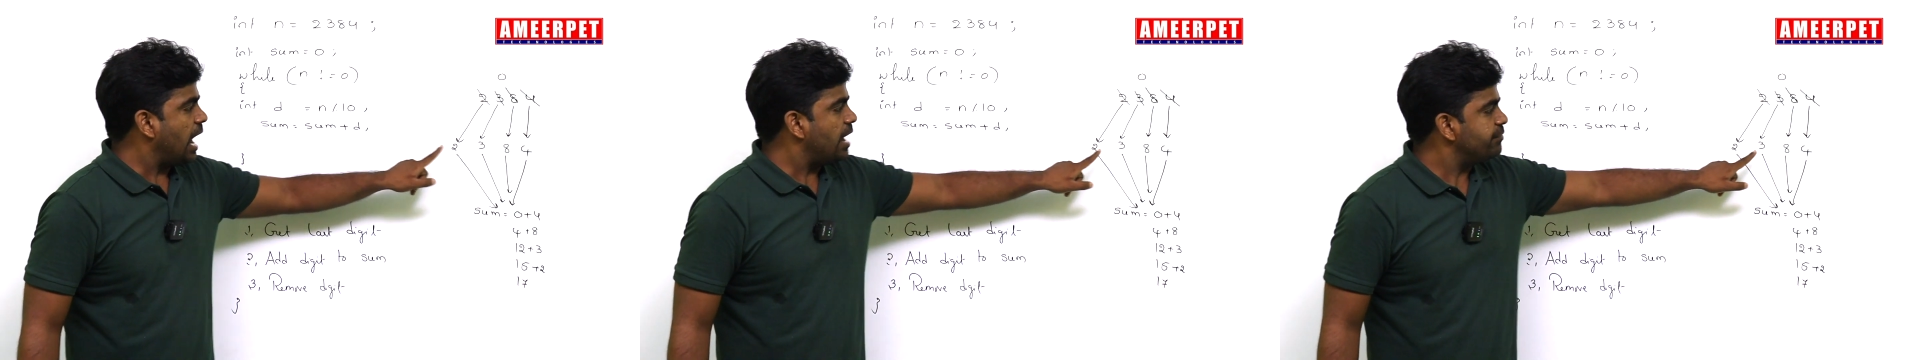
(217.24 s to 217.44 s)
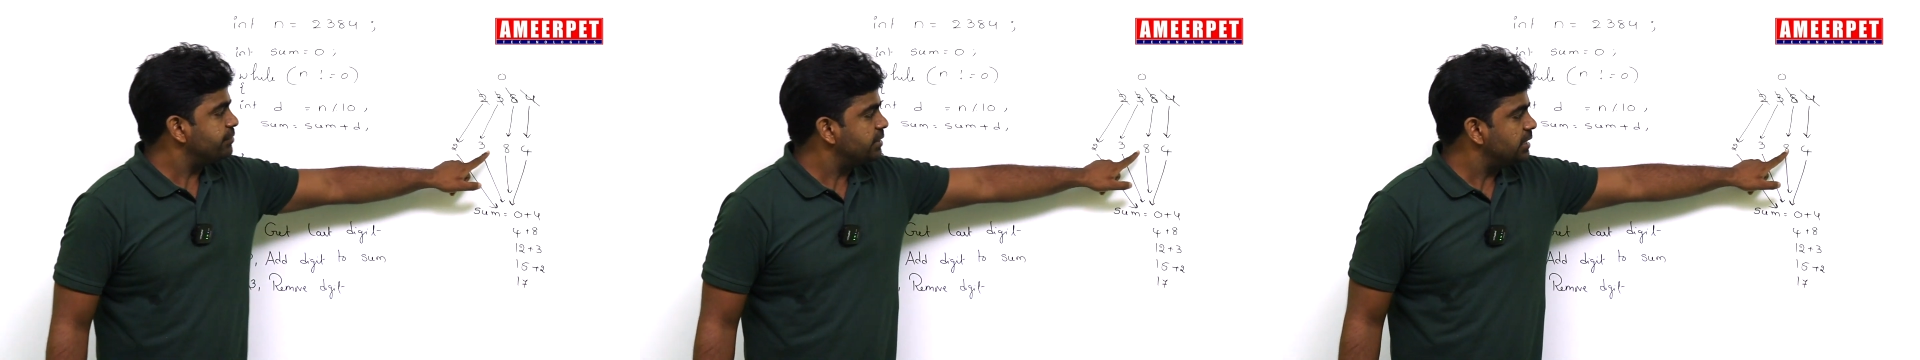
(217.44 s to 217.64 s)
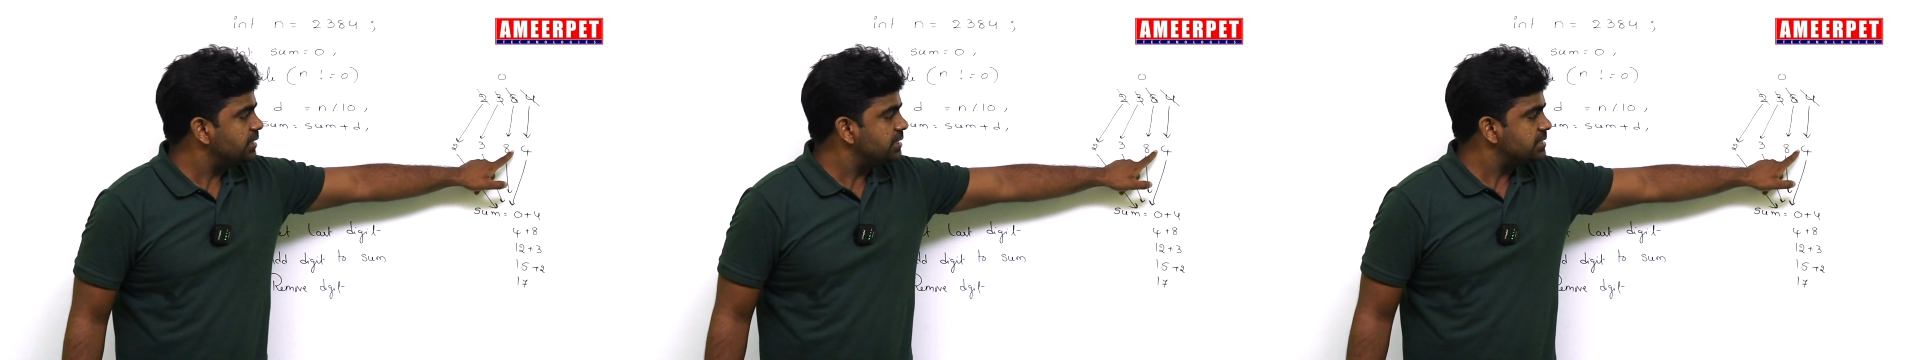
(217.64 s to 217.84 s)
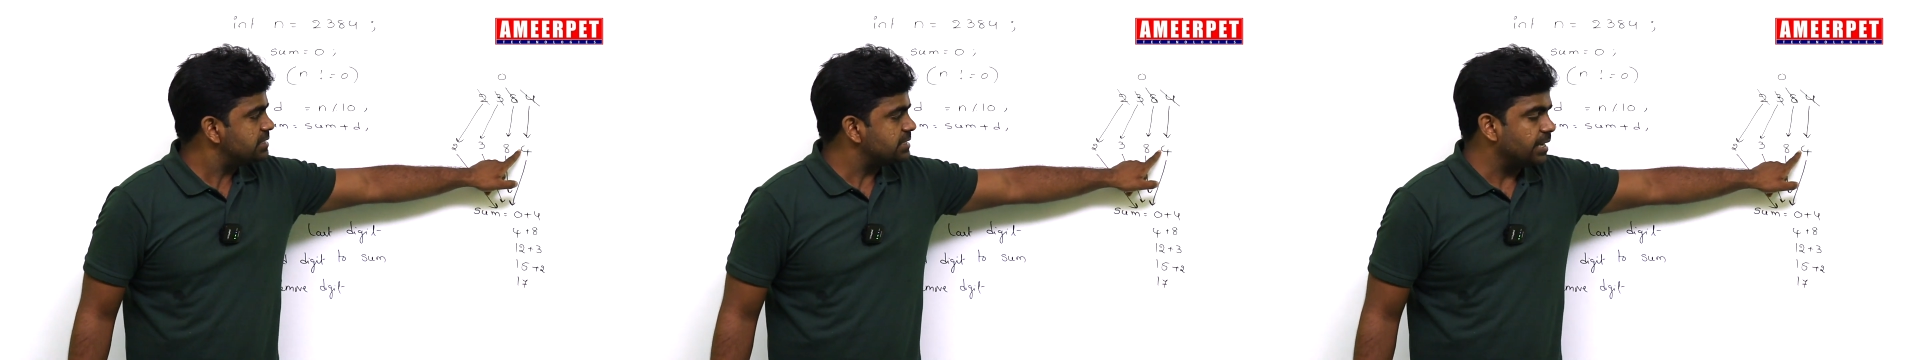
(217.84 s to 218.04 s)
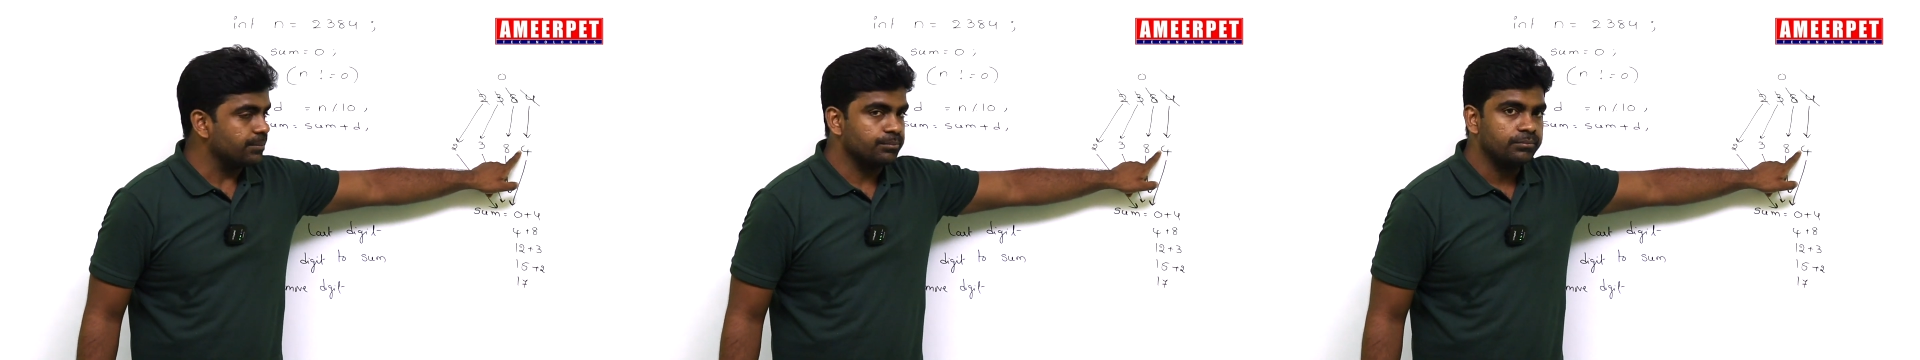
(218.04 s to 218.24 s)
After the
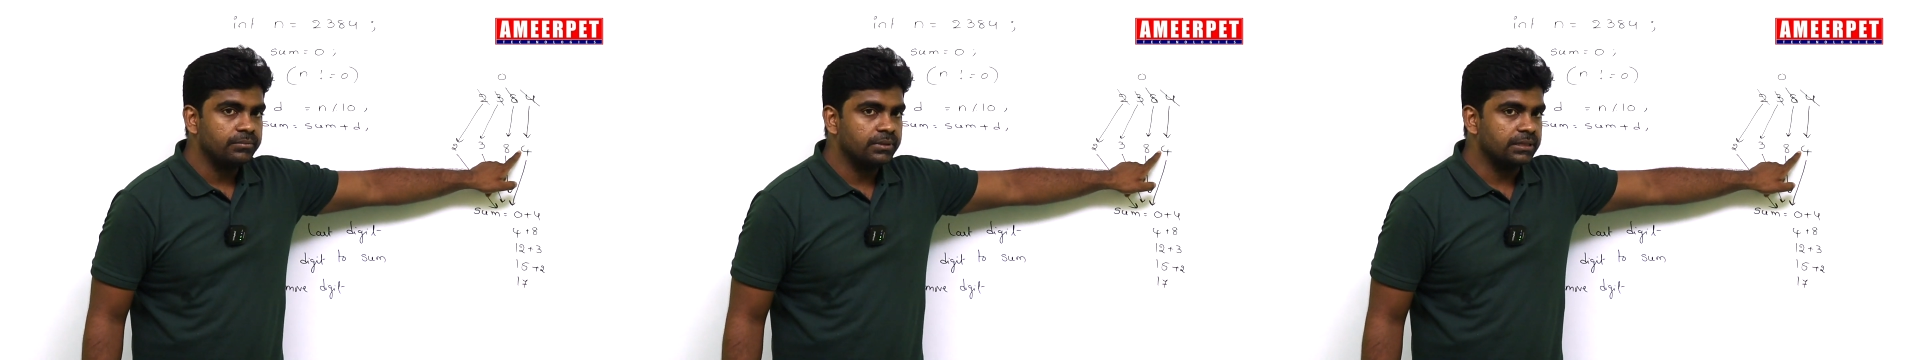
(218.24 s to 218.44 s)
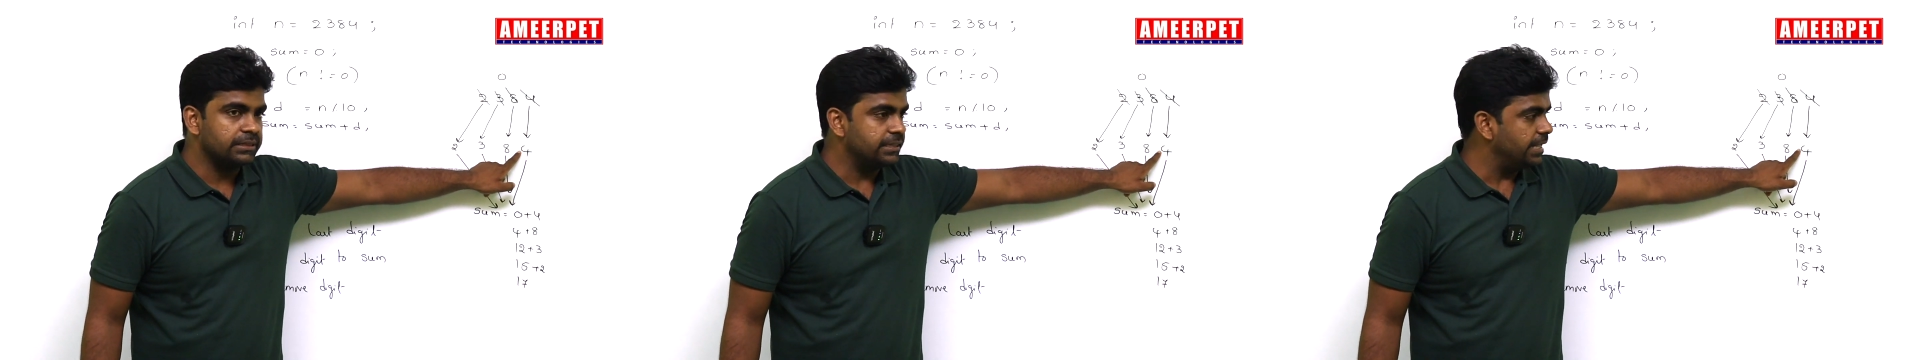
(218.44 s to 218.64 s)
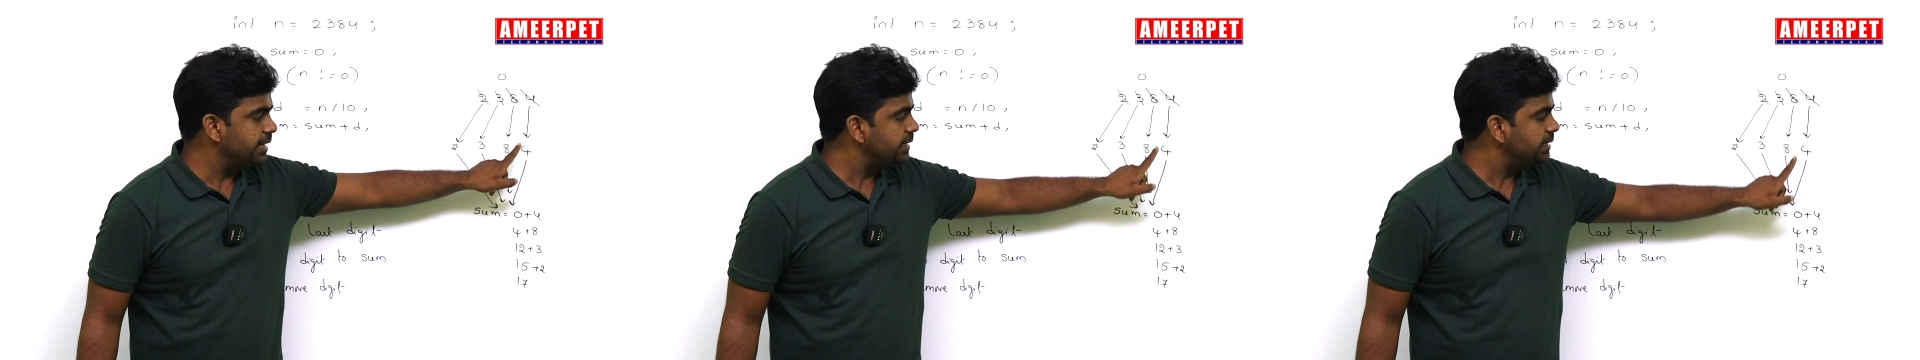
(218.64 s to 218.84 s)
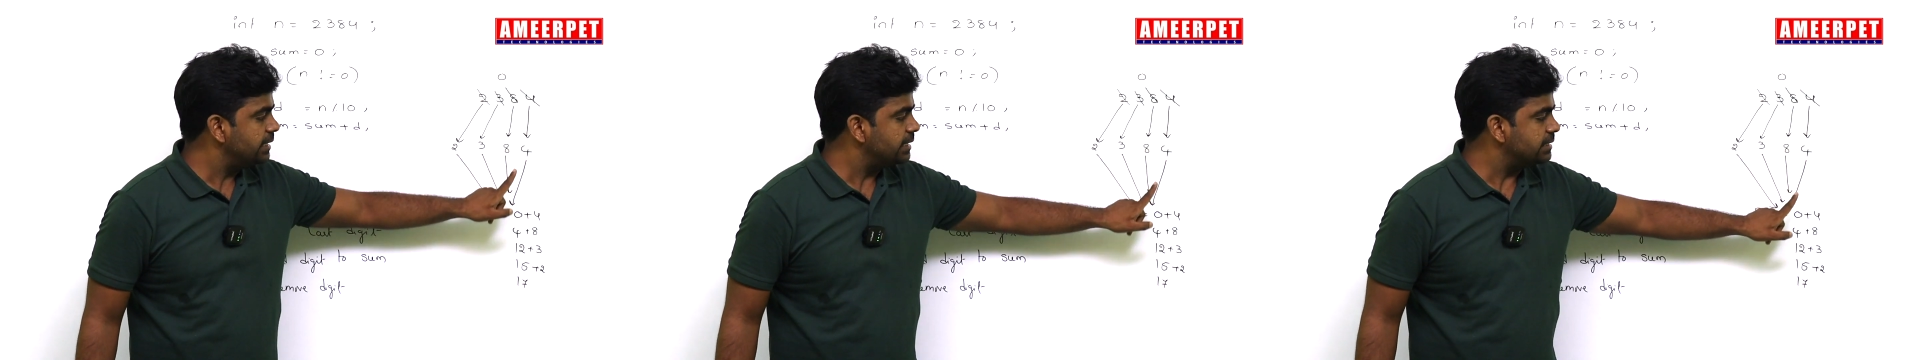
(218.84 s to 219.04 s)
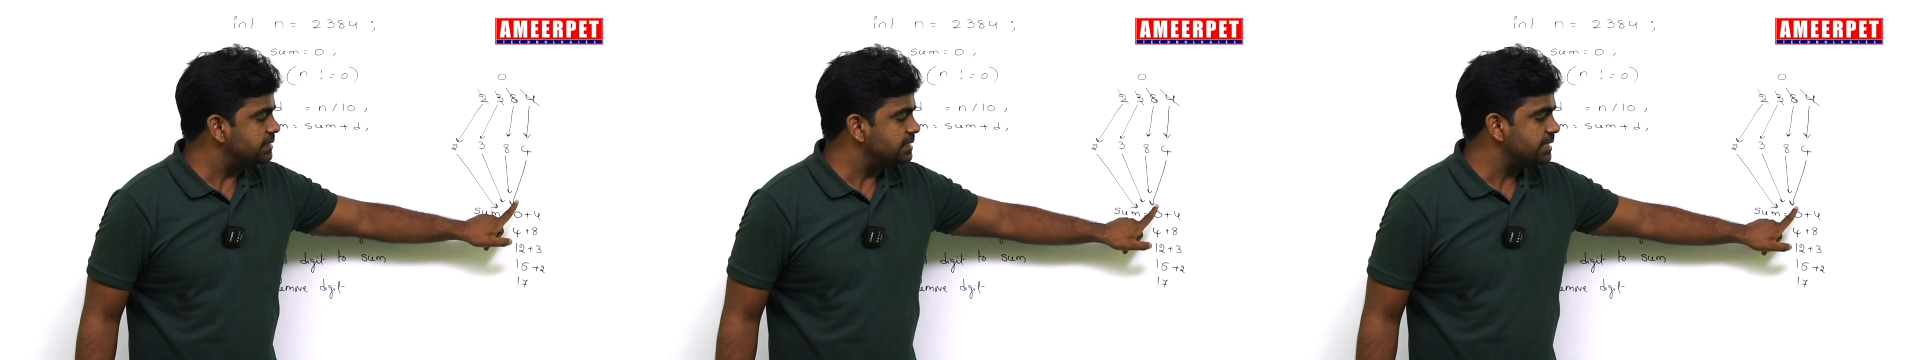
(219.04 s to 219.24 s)
sum,
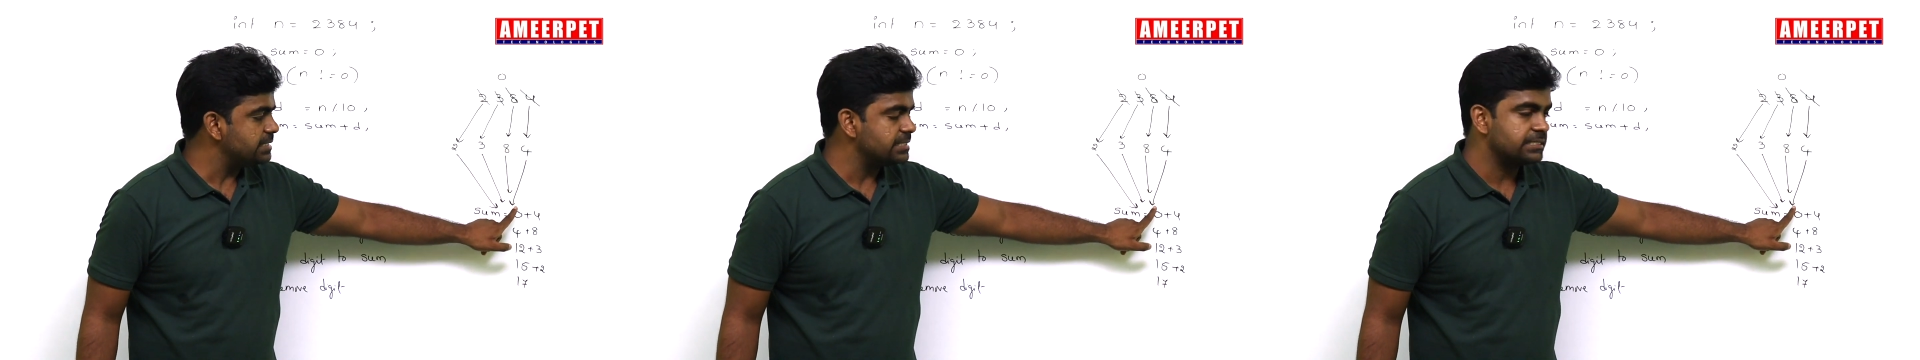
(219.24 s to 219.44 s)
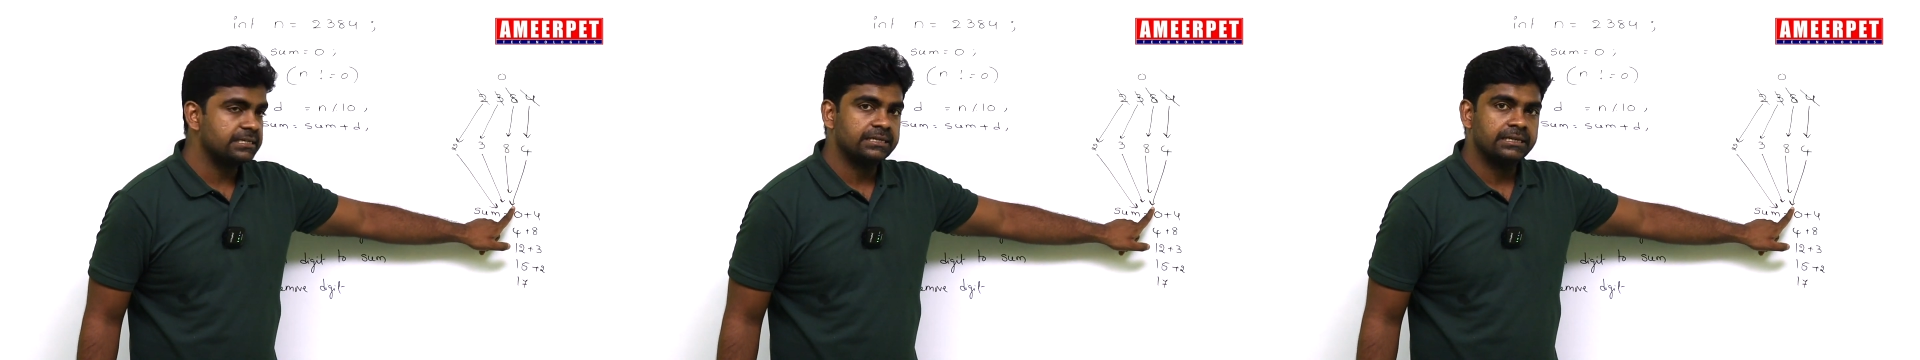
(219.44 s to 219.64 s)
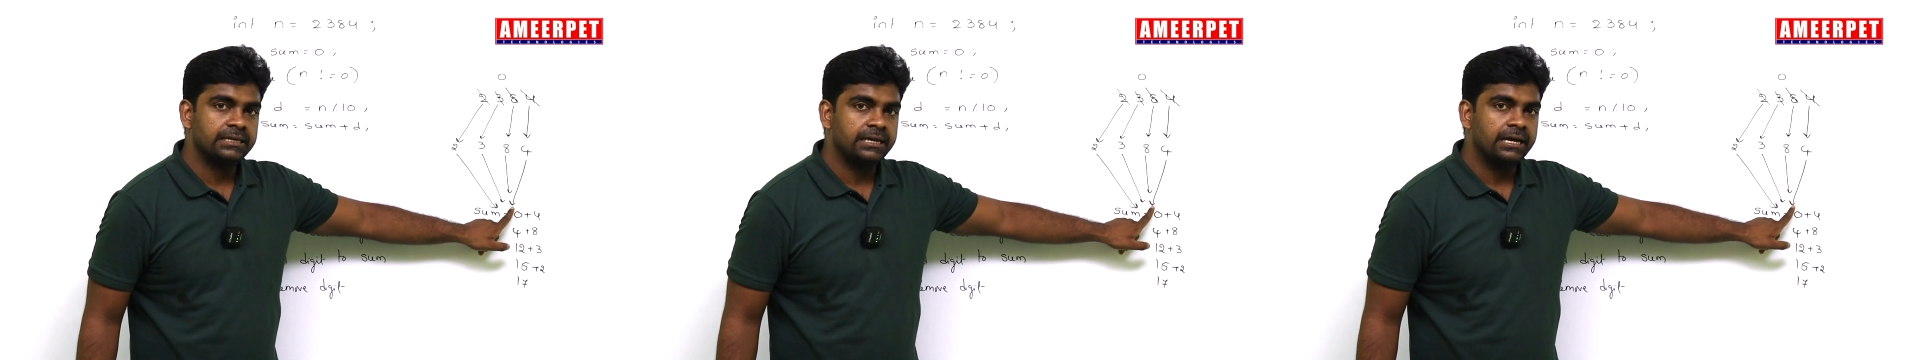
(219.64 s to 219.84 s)
then just